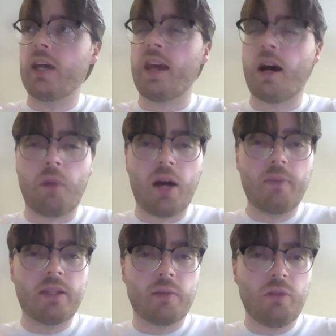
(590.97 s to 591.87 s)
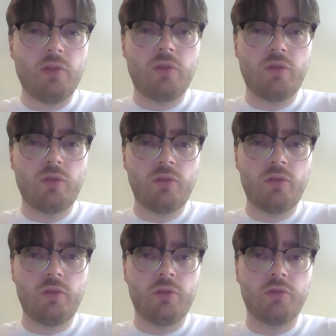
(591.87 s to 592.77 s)
And that might be something
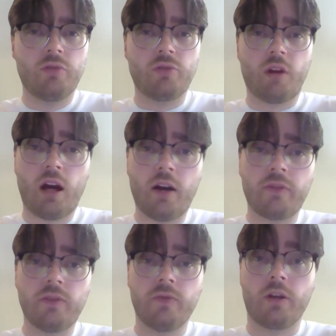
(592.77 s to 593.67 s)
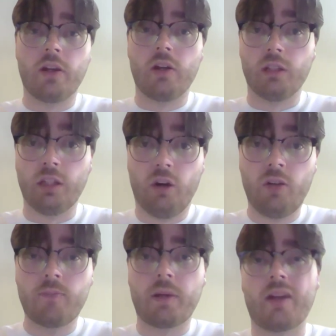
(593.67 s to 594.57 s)
you draft very early
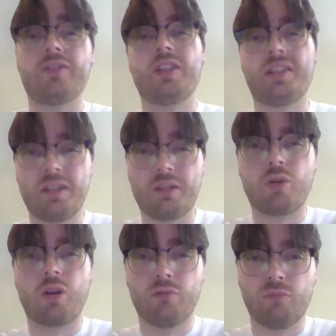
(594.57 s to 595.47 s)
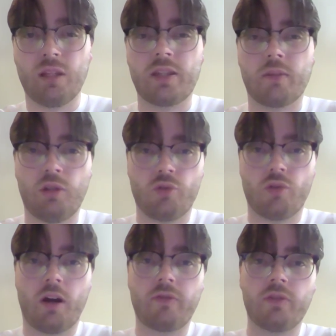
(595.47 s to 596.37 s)
on, but I'd suggest it's probably something you
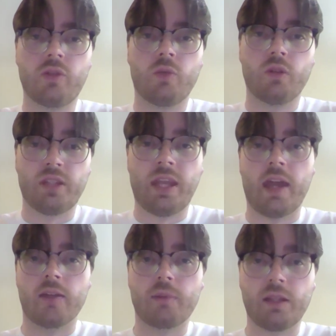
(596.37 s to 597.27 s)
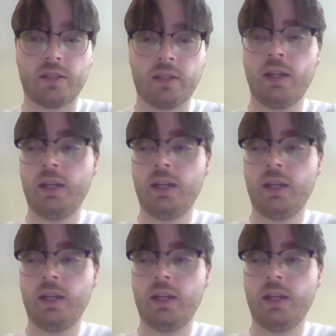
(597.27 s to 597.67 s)
draft towards the end because